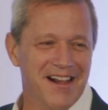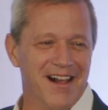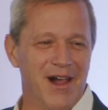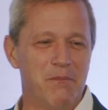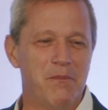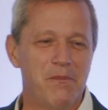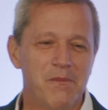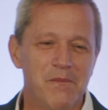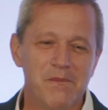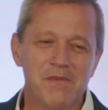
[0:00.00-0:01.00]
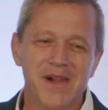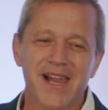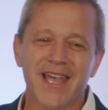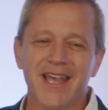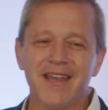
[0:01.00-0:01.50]

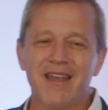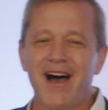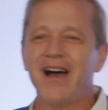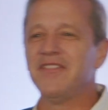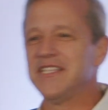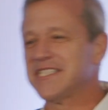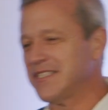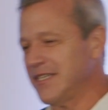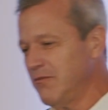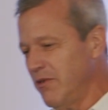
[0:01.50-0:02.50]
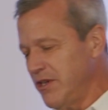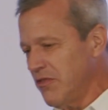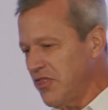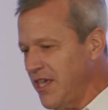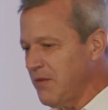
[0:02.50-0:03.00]
And obviously, when you
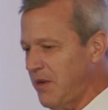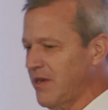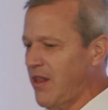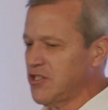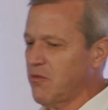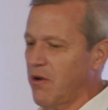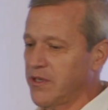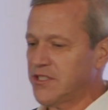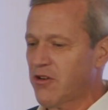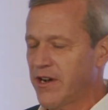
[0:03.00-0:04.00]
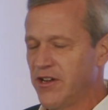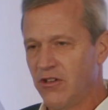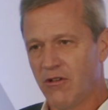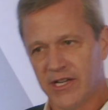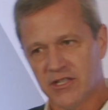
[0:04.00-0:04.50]
think about knowledge aware, what it's trying to
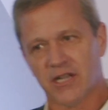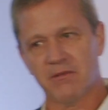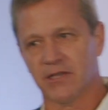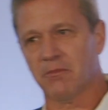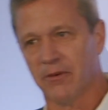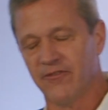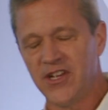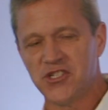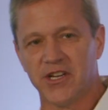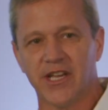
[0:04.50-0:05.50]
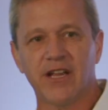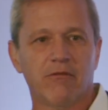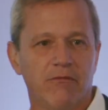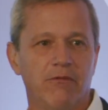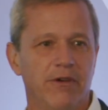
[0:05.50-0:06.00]
do, I talked about the provisioning
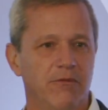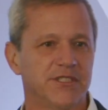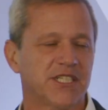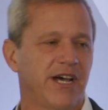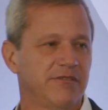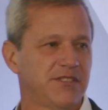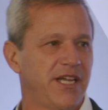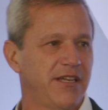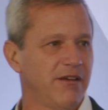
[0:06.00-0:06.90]
and what Scott said,